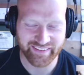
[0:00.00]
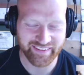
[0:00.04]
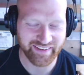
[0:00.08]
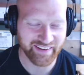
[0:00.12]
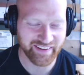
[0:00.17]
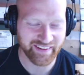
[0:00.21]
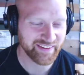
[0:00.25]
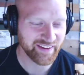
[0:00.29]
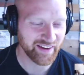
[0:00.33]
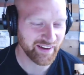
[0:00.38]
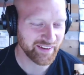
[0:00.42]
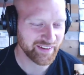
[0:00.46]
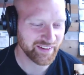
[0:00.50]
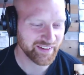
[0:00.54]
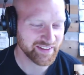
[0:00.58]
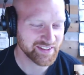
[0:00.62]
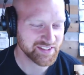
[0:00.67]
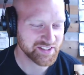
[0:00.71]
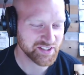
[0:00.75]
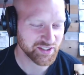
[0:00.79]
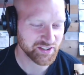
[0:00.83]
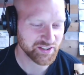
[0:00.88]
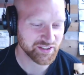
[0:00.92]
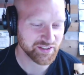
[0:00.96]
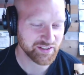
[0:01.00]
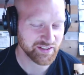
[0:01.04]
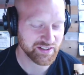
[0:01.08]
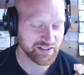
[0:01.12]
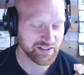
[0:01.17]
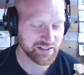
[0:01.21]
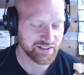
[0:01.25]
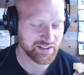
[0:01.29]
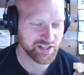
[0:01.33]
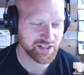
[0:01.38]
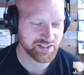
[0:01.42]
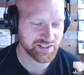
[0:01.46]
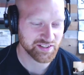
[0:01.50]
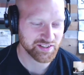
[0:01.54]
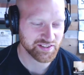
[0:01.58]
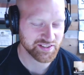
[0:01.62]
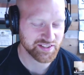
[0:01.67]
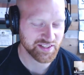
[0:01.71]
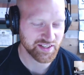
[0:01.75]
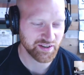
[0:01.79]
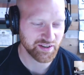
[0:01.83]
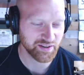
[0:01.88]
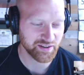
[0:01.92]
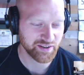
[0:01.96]
the Aldi's
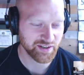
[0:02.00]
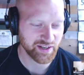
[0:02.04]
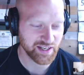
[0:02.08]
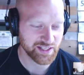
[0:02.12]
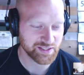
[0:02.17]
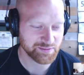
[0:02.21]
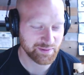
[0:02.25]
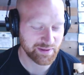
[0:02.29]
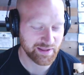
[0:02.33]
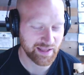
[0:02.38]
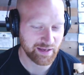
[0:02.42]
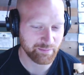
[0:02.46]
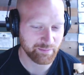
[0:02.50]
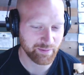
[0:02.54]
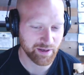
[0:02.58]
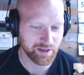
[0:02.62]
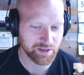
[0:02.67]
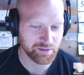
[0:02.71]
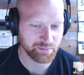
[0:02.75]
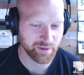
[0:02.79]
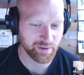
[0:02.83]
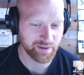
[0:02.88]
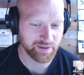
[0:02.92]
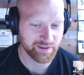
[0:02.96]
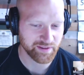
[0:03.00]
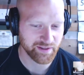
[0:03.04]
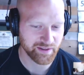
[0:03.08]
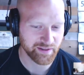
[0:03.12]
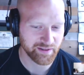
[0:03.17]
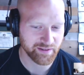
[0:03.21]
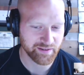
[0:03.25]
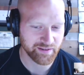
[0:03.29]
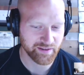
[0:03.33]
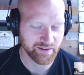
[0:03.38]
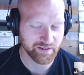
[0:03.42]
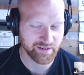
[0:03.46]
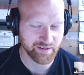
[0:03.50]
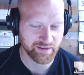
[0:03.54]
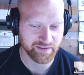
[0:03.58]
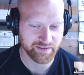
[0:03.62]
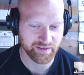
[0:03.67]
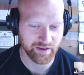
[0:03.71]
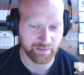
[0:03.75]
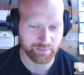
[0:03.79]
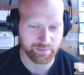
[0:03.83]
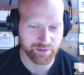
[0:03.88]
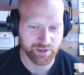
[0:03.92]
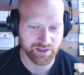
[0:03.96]
chisels. They don't cost me that much, but they're the
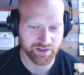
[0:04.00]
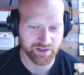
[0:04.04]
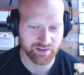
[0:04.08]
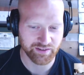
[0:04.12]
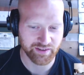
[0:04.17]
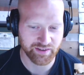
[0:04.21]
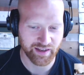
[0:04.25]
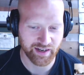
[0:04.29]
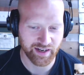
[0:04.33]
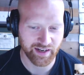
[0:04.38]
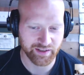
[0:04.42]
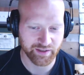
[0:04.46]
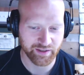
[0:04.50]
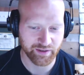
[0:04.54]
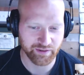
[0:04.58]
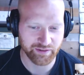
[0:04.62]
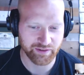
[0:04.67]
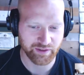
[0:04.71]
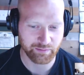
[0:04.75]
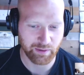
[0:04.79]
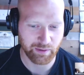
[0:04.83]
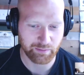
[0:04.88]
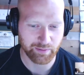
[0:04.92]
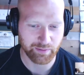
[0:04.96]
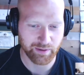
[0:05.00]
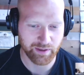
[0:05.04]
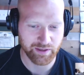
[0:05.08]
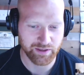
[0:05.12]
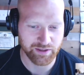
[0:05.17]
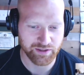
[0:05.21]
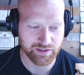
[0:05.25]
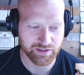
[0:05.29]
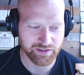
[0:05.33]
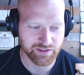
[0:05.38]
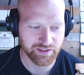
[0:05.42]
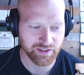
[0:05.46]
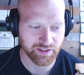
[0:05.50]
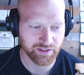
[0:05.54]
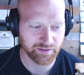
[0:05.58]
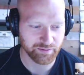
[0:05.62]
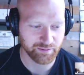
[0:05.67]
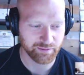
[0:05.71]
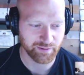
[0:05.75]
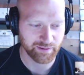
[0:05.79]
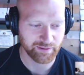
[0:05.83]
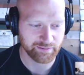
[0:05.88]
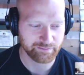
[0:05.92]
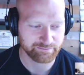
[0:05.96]
same chisels that I use on my bench.
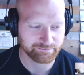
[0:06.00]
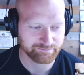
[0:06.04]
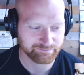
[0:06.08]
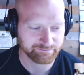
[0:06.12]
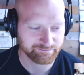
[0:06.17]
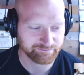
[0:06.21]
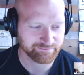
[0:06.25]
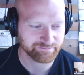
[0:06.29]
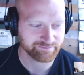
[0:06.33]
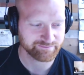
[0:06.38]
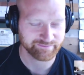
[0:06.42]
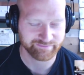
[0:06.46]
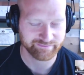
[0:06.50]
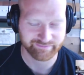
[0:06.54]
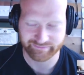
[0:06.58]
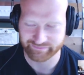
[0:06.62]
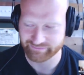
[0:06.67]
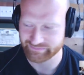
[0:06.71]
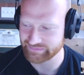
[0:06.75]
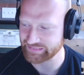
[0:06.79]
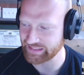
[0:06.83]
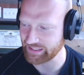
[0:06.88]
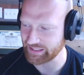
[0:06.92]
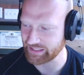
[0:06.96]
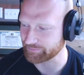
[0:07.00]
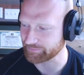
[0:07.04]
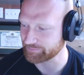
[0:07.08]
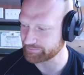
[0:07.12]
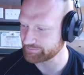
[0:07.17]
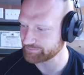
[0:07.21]
So yeah.